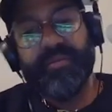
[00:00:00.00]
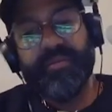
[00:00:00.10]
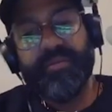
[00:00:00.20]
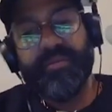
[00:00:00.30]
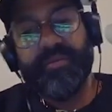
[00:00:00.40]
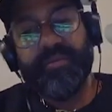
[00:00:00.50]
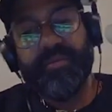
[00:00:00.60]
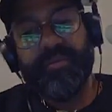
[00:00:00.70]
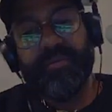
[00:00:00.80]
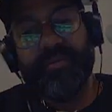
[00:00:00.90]

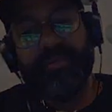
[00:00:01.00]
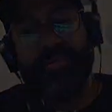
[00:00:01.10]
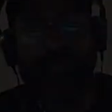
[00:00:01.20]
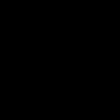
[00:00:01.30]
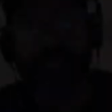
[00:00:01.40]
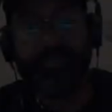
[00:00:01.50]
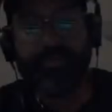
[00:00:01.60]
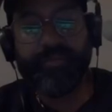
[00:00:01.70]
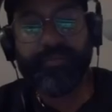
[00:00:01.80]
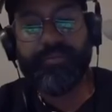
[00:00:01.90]

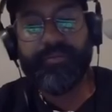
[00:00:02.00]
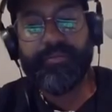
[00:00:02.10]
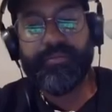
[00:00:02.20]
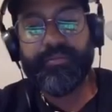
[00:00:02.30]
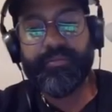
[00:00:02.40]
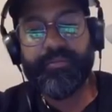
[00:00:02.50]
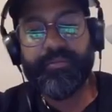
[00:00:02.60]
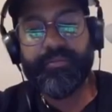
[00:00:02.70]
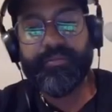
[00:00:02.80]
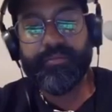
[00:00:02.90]

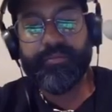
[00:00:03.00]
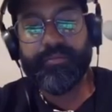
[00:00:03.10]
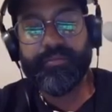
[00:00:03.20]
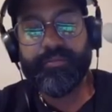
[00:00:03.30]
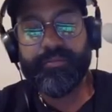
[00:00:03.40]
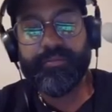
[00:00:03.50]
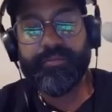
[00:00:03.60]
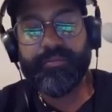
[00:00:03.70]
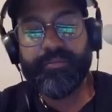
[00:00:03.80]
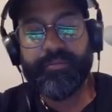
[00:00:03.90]

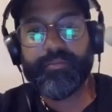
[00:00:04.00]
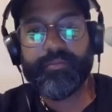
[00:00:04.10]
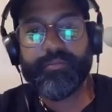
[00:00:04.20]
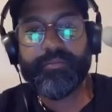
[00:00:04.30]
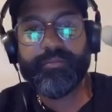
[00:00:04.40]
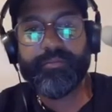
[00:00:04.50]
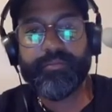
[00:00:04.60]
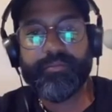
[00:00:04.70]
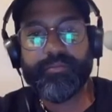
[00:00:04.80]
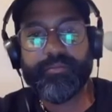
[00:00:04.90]

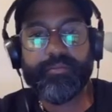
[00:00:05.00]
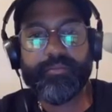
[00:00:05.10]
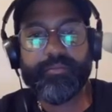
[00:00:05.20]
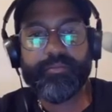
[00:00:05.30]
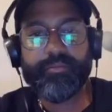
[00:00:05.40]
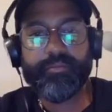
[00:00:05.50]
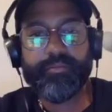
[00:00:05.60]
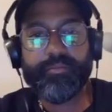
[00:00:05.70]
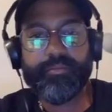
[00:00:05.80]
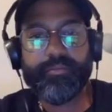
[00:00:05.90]

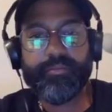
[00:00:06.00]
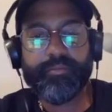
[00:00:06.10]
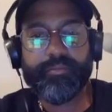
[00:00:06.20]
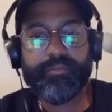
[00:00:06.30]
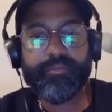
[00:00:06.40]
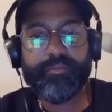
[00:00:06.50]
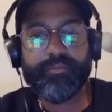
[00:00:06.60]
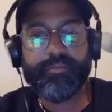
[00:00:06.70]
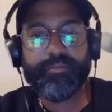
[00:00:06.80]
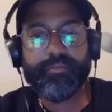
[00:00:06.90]

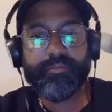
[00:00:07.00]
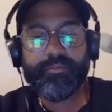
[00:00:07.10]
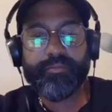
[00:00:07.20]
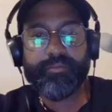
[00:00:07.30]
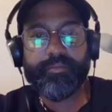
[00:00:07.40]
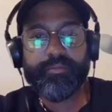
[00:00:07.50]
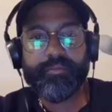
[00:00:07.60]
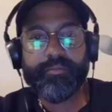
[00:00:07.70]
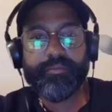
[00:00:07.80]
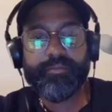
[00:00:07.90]
[no speech]